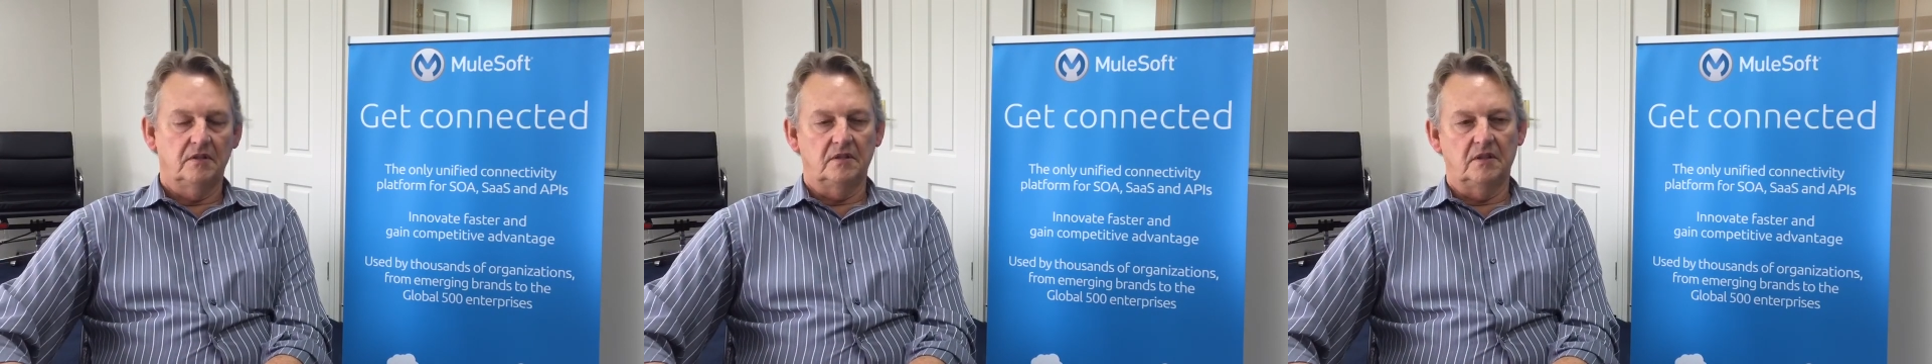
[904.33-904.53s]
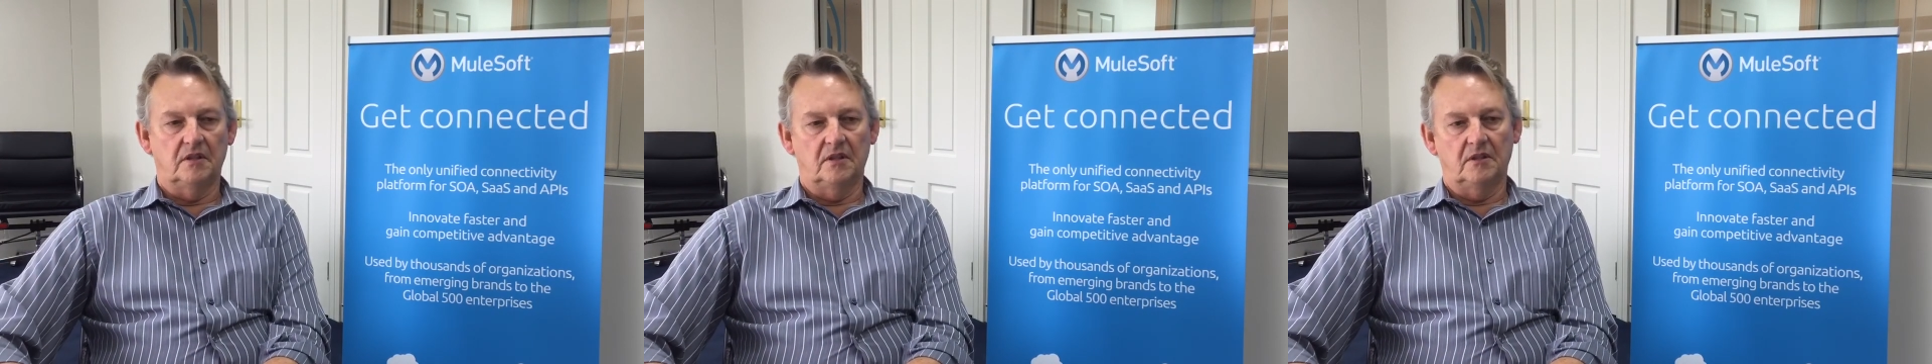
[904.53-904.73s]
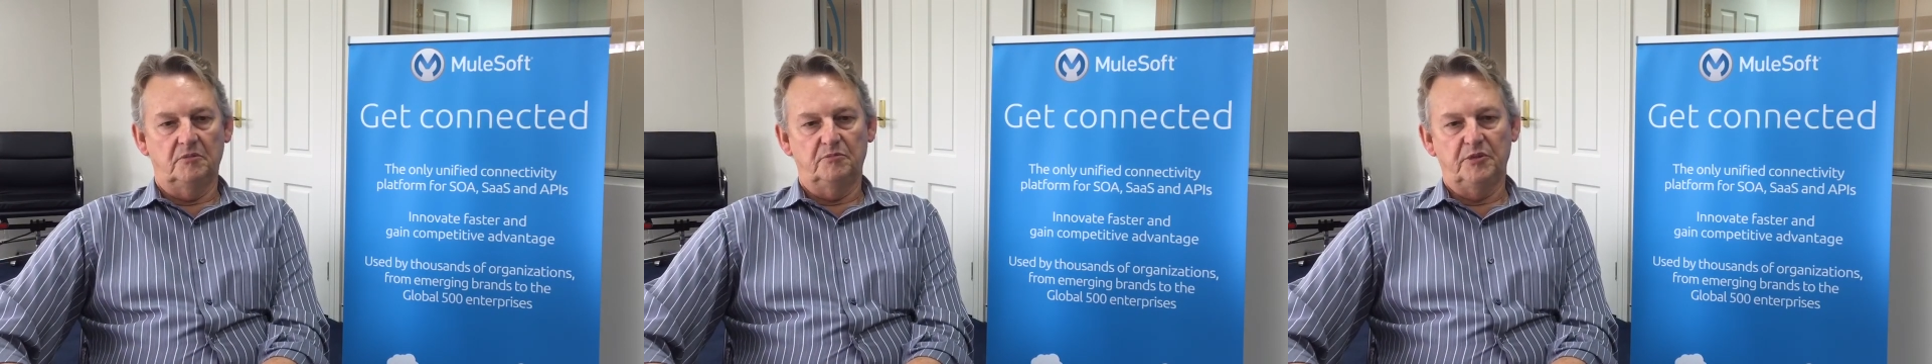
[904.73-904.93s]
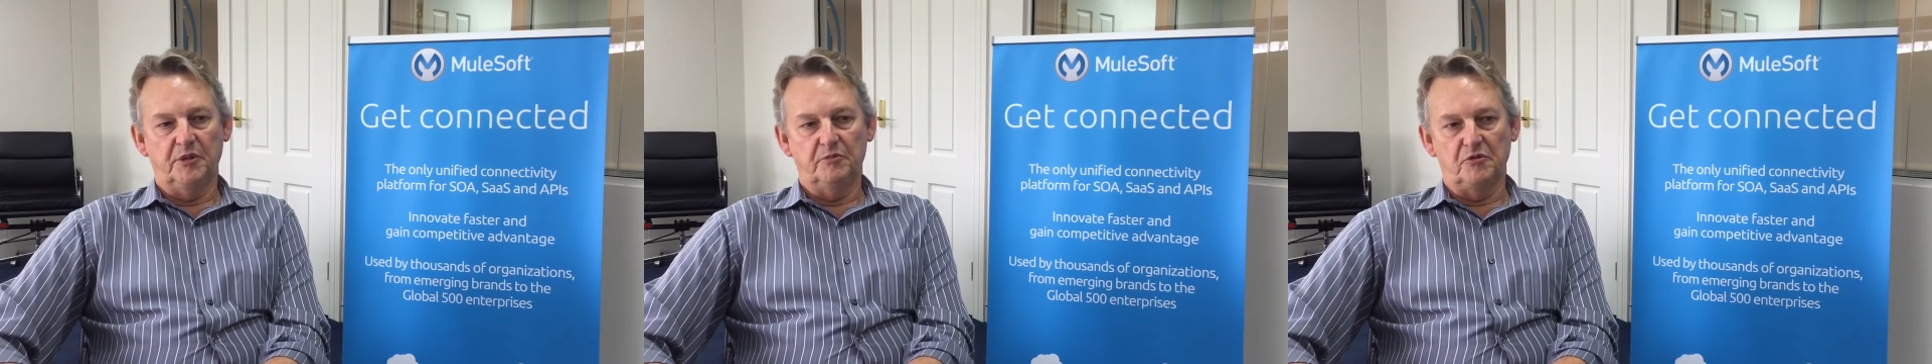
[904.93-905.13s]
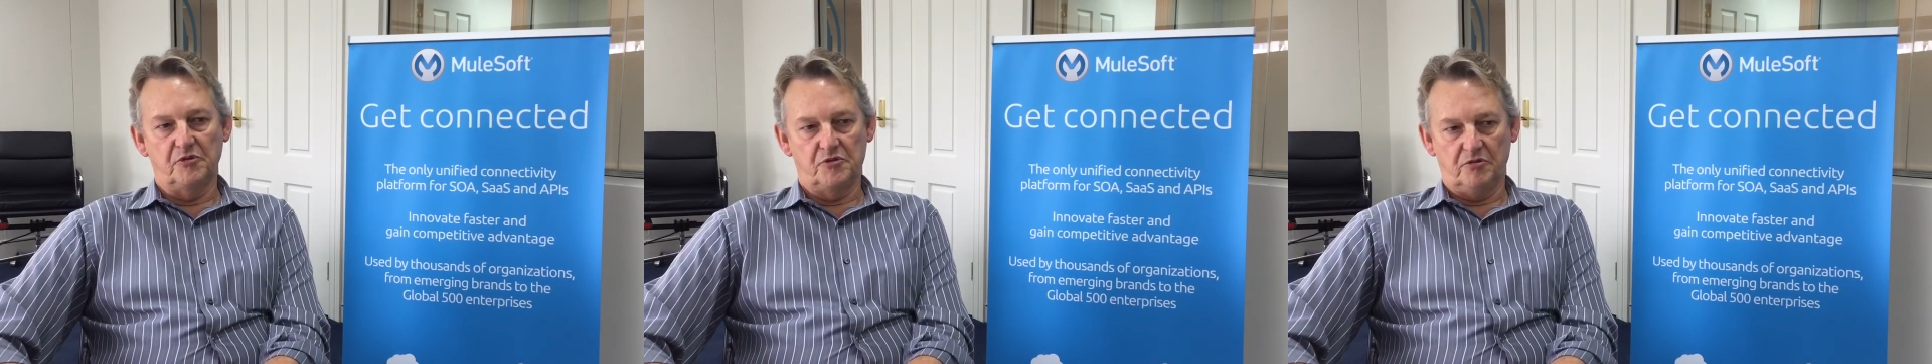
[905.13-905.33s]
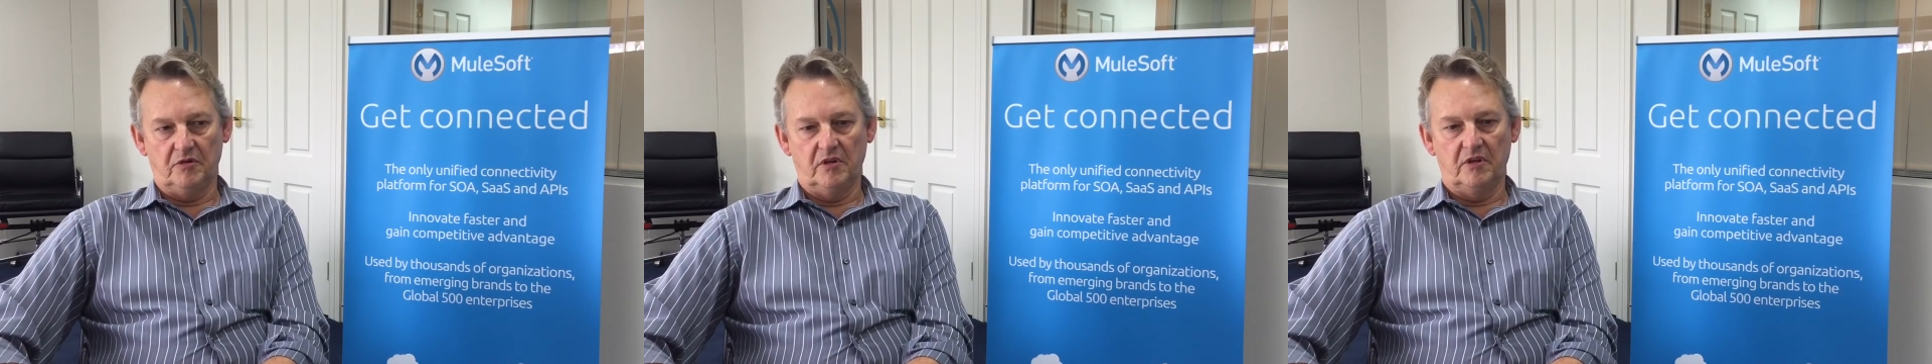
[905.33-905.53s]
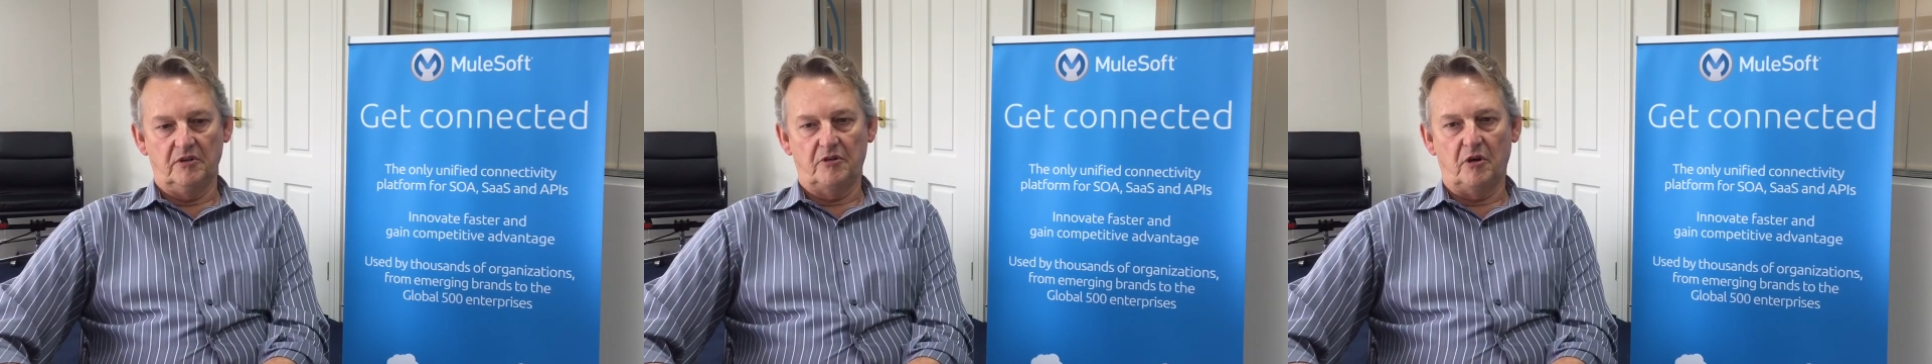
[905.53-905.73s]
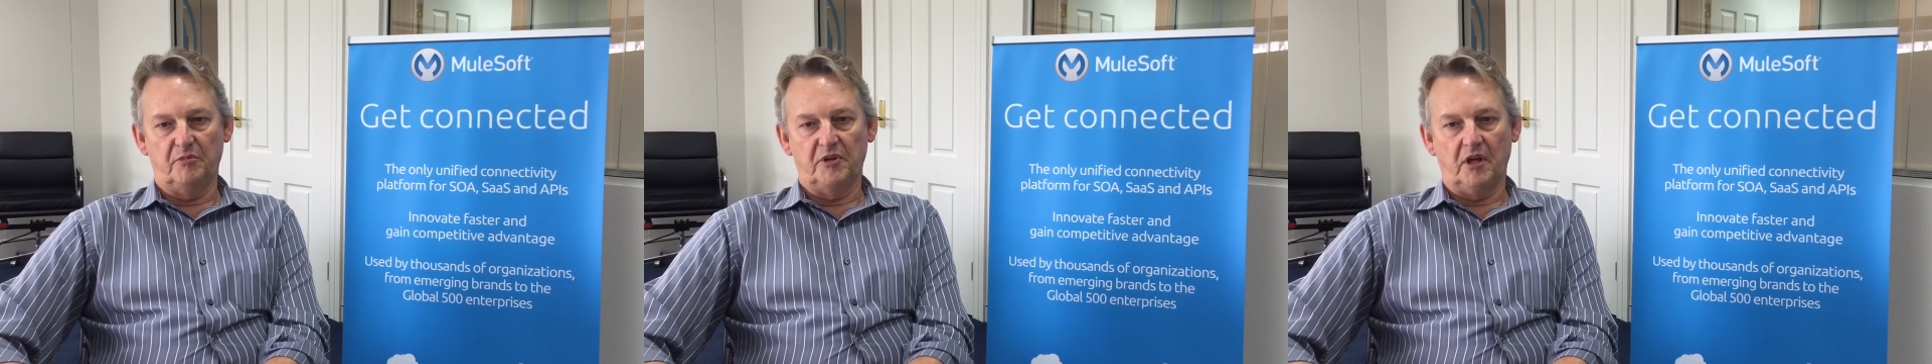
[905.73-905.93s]
uh, people truly
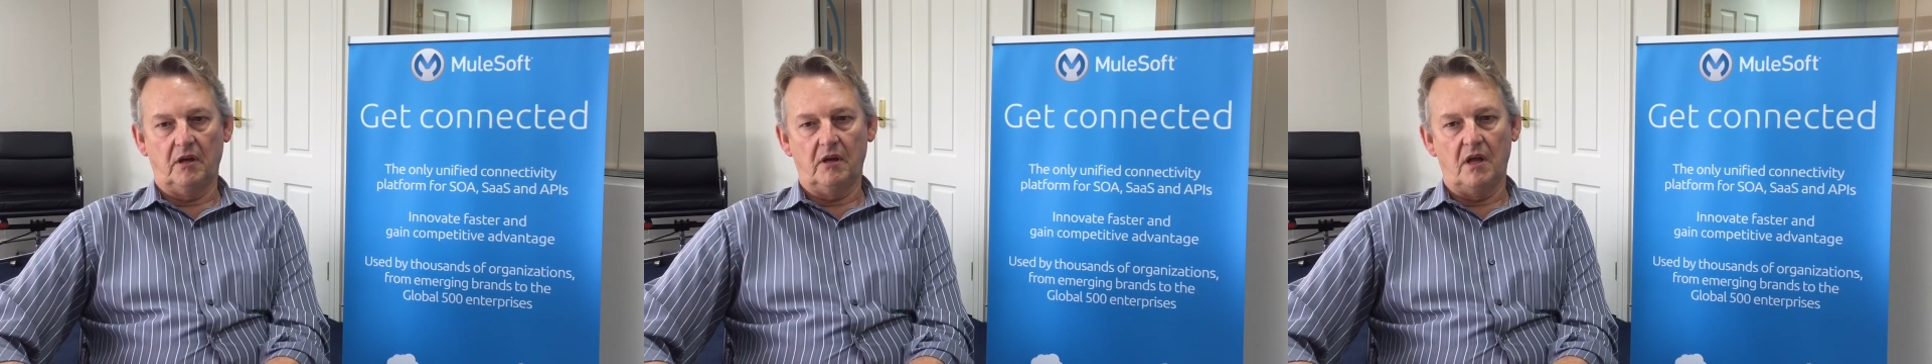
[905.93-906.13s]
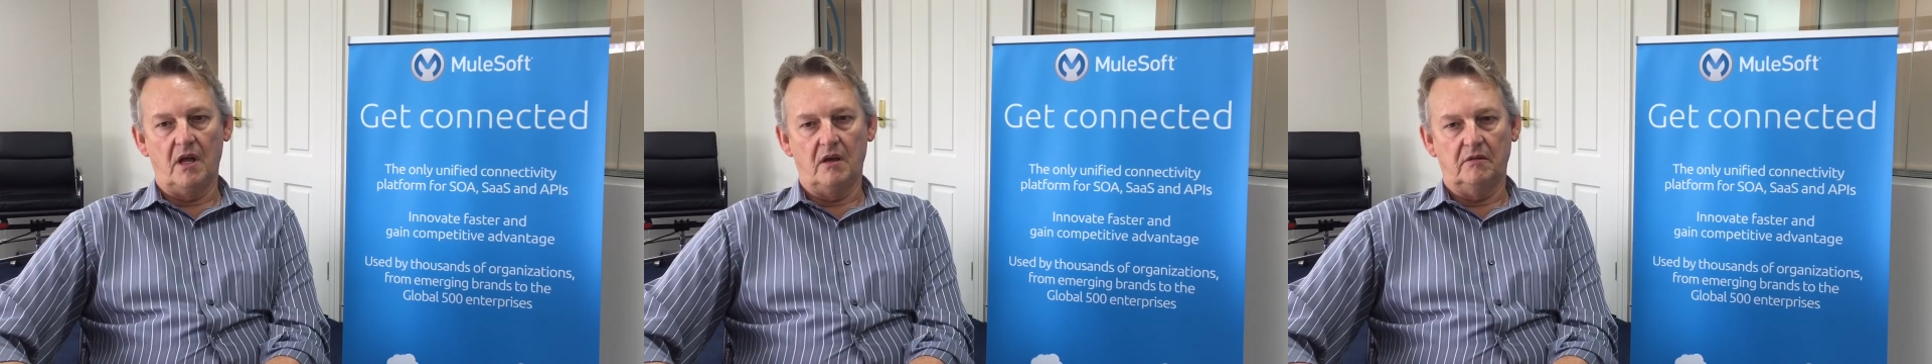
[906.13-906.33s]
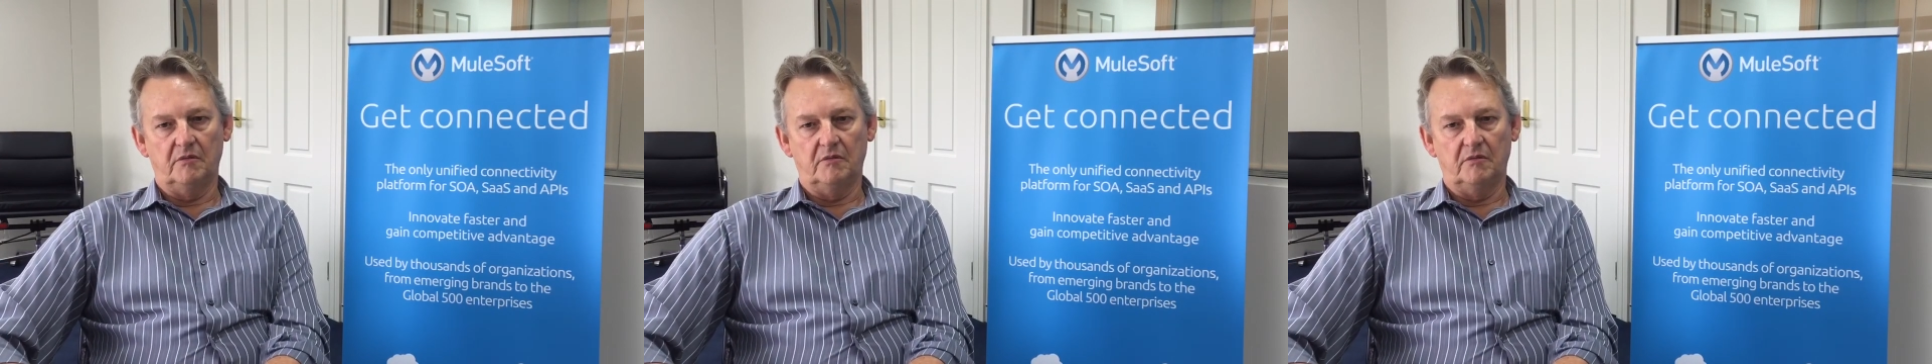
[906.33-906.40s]
adopting cloud